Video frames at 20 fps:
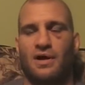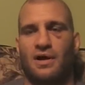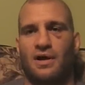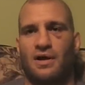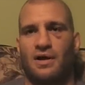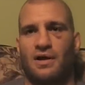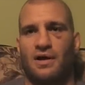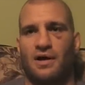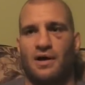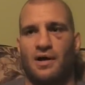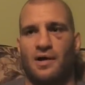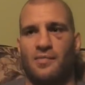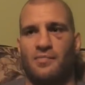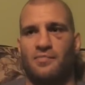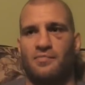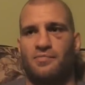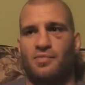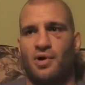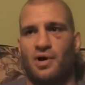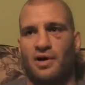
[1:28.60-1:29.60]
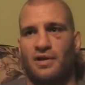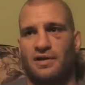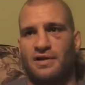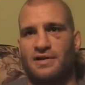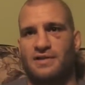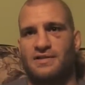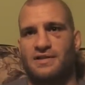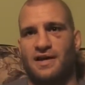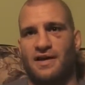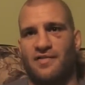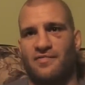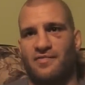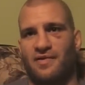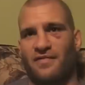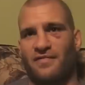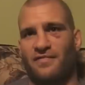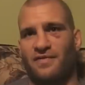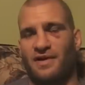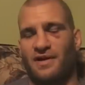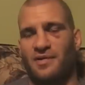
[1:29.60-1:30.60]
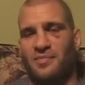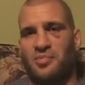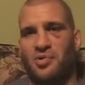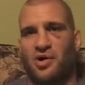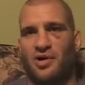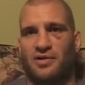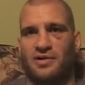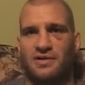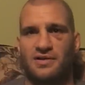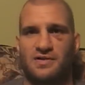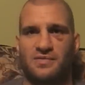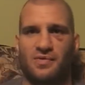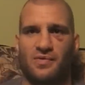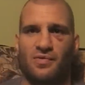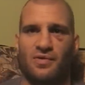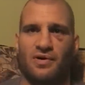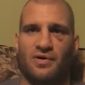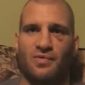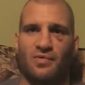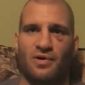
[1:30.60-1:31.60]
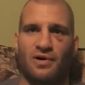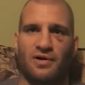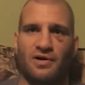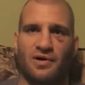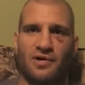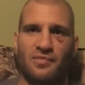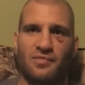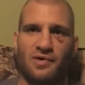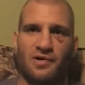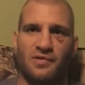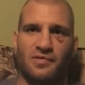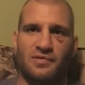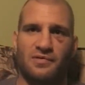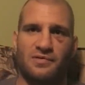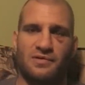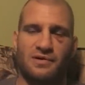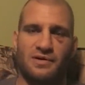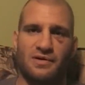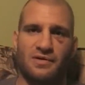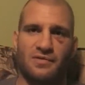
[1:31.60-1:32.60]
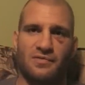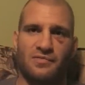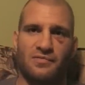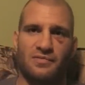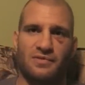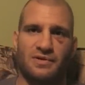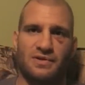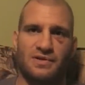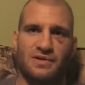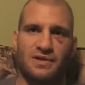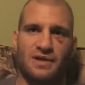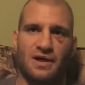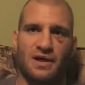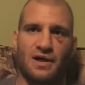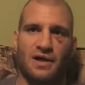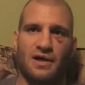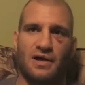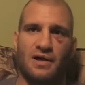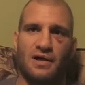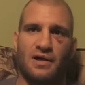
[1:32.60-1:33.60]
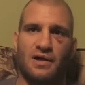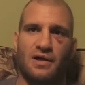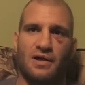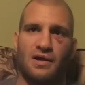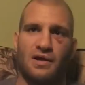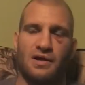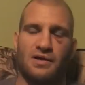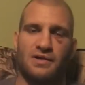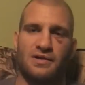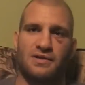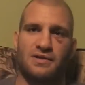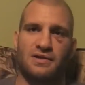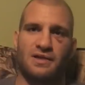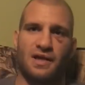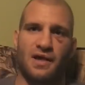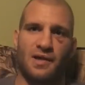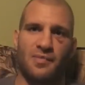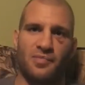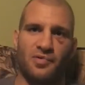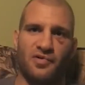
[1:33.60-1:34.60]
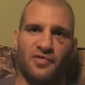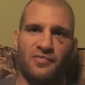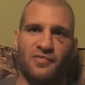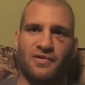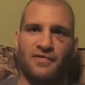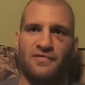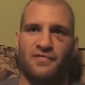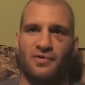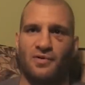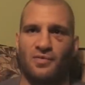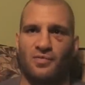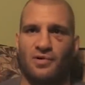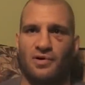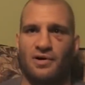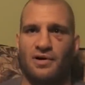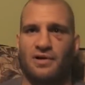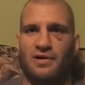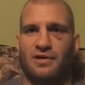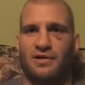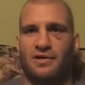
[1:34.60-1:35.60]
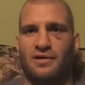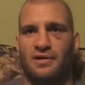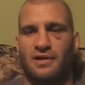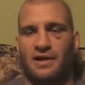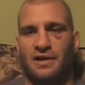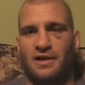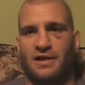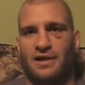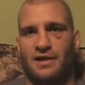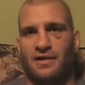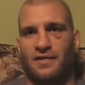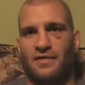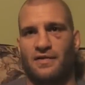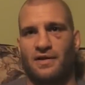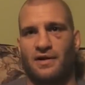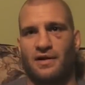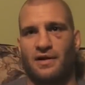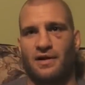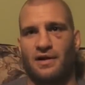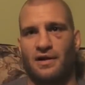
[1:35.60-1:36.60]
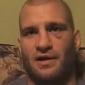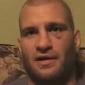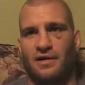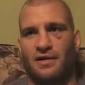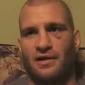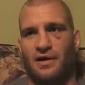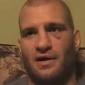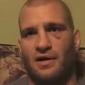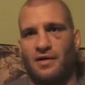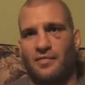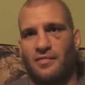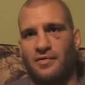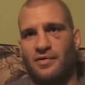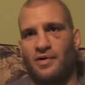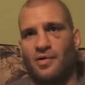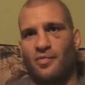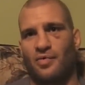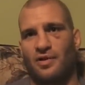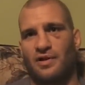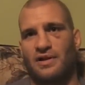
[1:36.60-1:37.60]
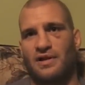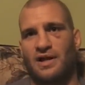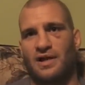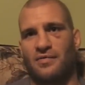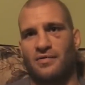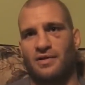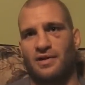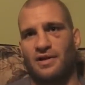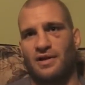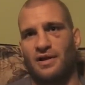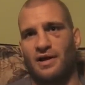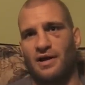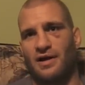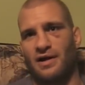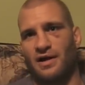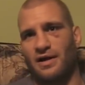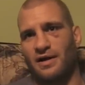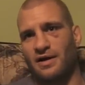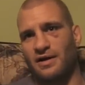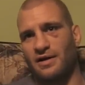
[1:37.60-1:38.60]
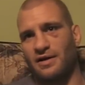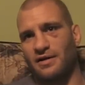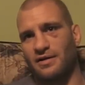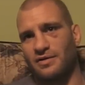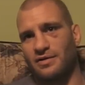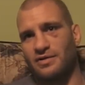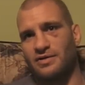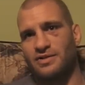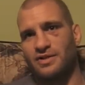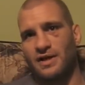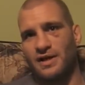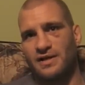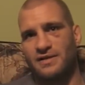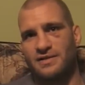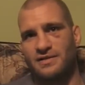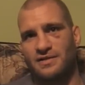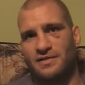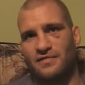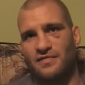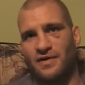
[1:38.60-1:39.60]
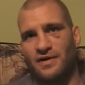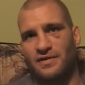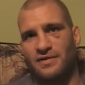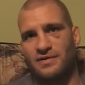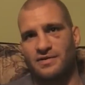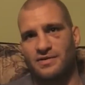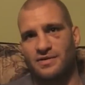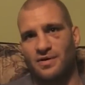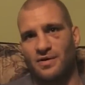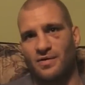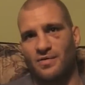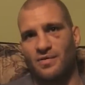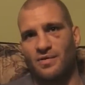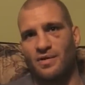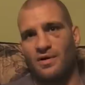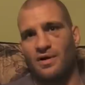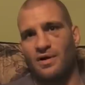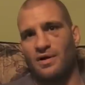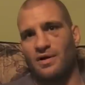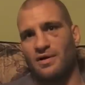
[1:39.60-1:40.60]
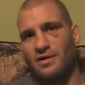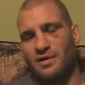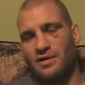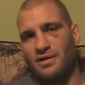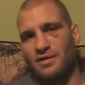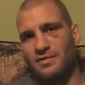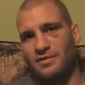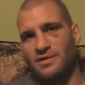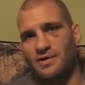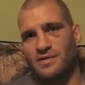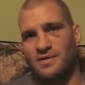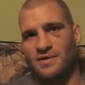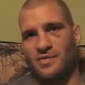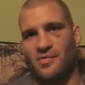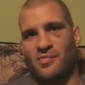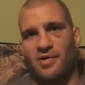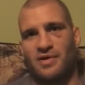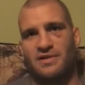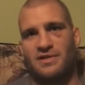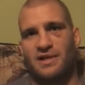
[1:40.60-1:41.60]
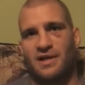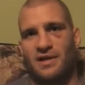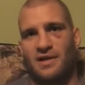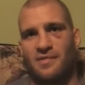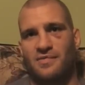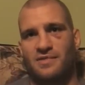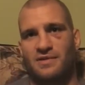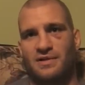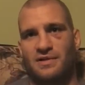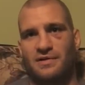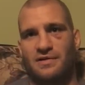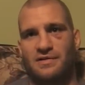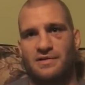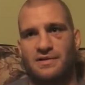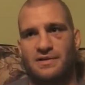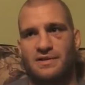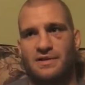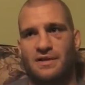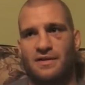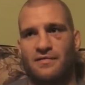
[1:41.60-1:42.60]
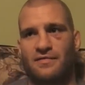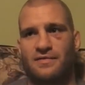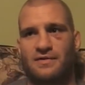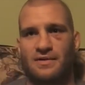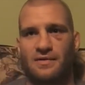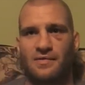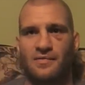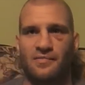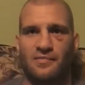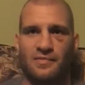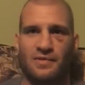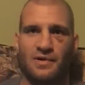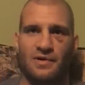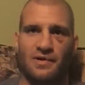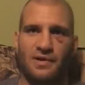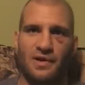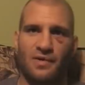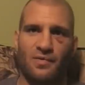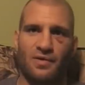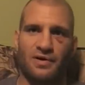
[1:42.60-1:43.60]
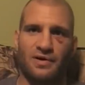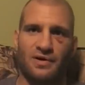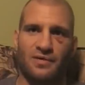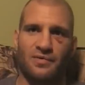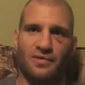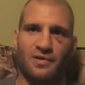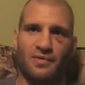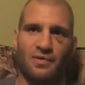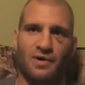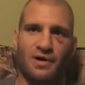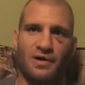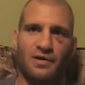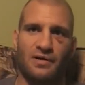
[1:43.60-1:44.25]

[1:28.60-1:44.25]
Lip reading: Partly to save my feet, partly just we wanted to work on just head movement, footwork, that kind of thing. And I'm really glad we did it. I got a good chance in this fight to show some of my stand-up skills and stuff. So that worked out really well.